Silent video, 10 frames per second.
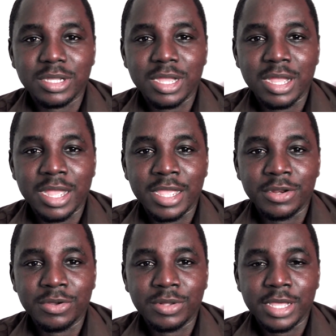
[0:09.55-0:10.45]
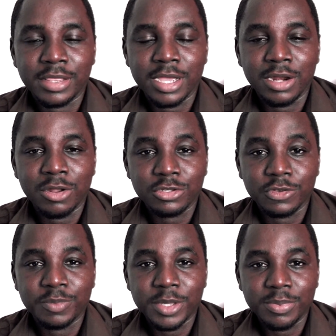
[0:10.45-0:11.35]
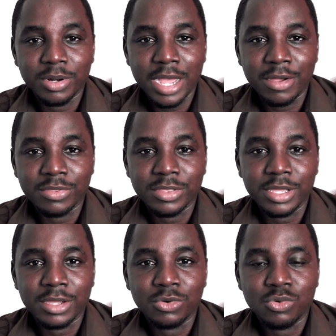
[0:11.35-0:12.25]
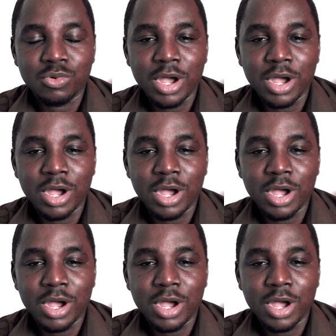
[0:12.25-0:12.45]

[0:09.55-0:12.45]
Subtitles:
I know that there are lots of people out there who